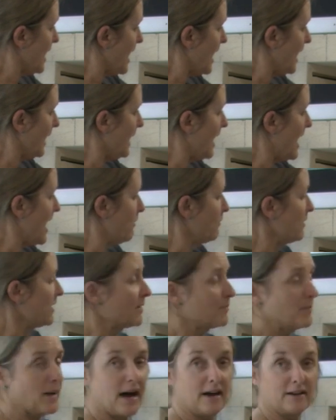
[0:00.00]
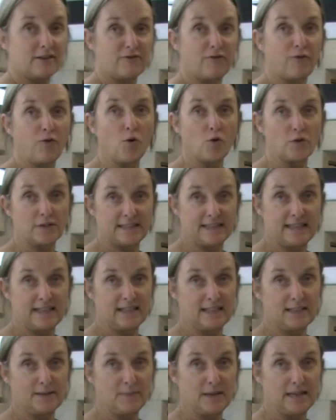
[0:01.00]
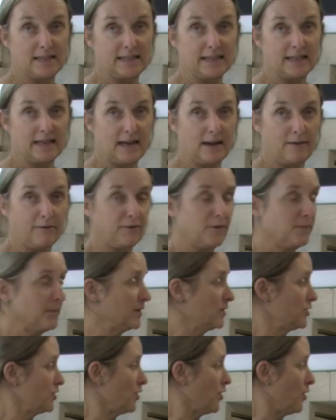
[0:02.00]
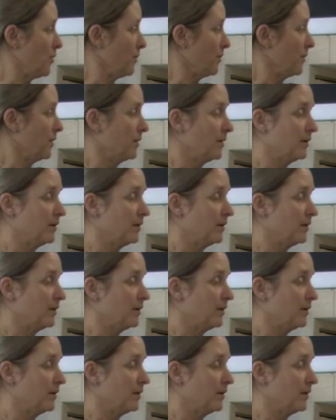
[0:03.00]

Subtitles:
allowing about a 4 centimetre gap from the top.